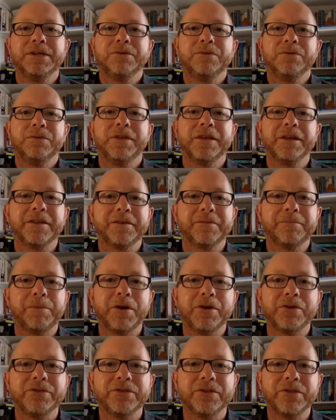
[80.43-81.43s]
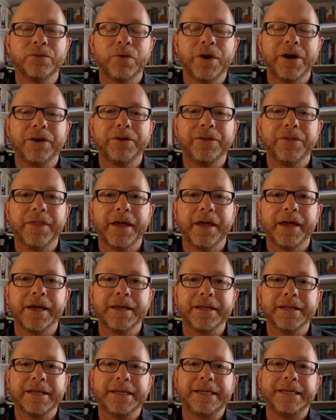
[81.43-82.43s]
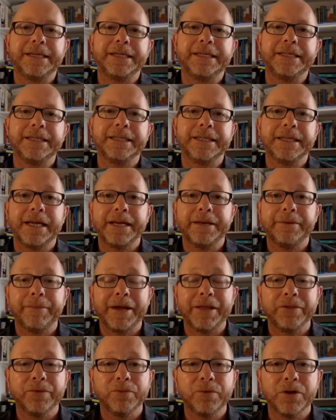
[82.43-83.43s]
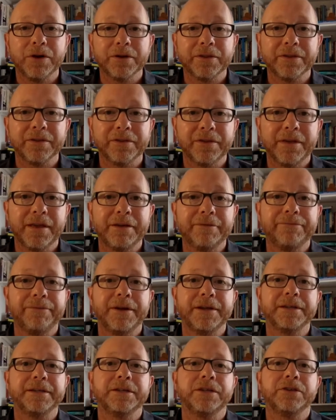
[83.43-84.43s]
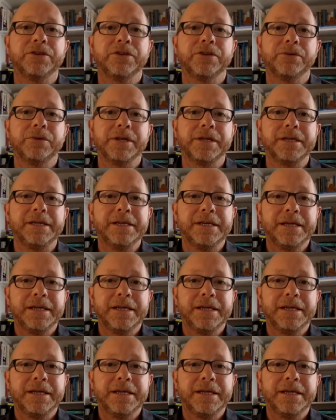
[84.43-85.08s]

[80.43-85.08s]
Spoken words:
with the explosion that went on there and about the work that Tear Fund are doing